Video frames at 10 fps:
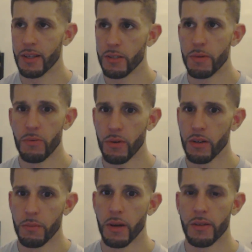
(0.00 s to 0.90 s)
Let's be
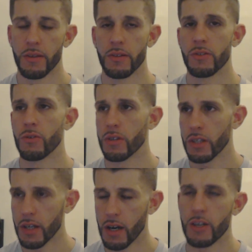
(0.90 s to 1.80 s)
real about this. Look
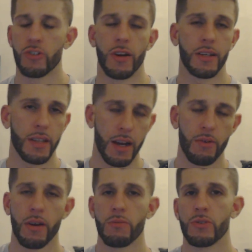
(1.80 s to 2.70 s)
at the contract
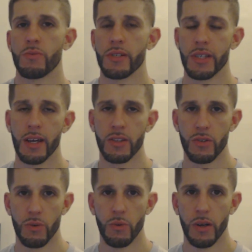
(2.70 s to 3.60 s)
Tyrod was re-signed
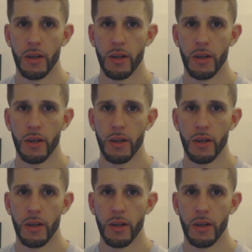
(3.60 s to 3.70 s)
to.